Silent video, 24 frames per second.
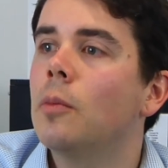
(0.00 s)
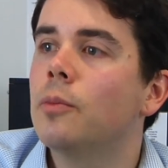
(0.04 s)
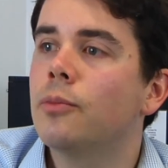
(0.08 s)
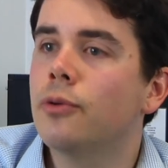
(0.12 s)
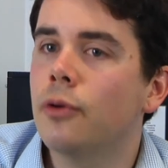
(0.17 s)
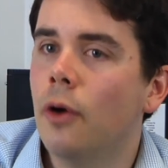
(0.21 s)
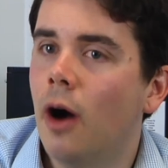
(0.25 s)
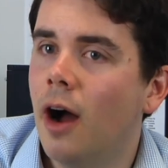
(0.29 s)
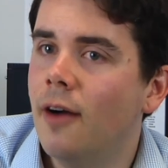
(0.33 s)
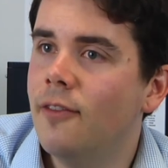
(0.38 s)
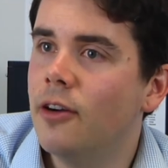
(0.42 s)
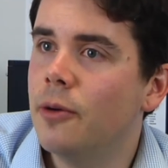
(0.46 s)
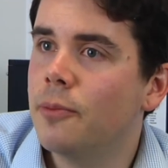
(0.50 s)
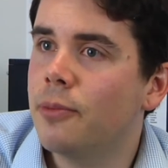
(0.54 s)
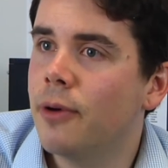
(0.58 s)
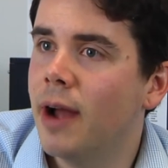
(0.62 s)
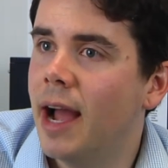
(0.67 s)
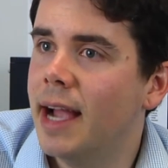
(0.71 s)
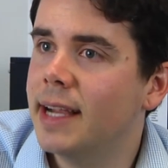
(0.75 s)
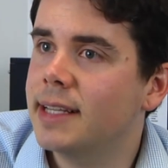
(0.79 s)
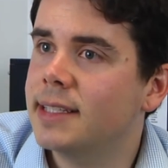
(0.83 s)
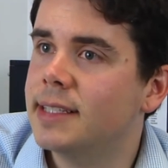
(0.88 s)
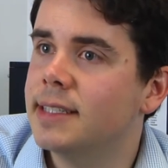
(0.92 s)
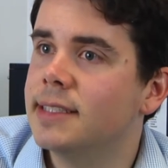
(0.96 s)
Private
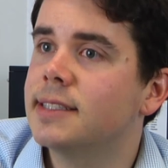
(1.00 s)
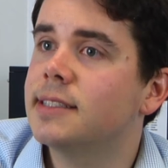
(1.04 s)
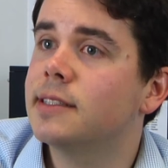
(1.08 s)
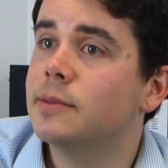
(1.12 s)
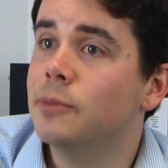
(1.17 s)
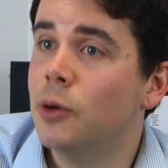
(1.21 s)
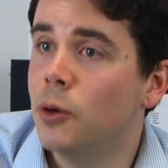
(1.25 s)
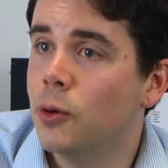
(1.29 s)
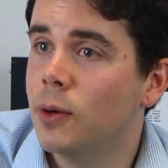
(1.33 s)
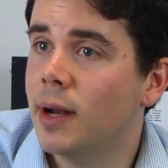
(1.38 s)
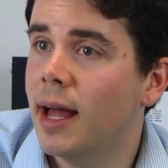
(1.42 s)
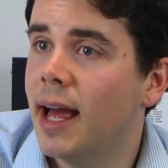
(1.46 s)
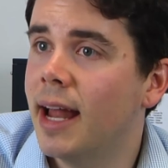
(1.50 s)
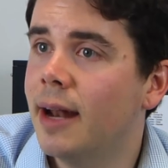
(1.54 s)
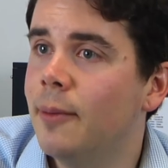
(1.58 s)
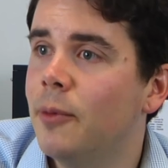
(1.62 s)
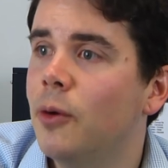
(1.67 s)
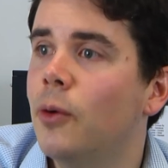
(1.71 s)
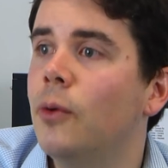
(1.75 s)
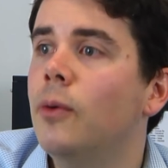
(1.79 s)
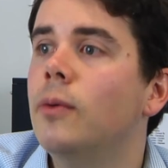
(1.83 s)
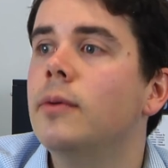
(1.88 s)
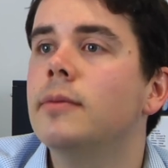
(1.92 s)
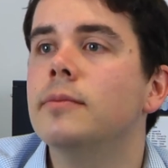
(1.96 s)
practice, small
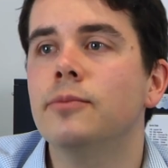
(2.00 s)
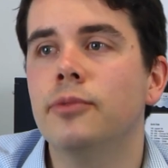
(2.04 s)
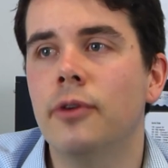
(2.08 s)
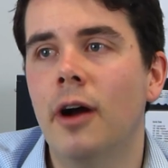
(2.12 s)
animal,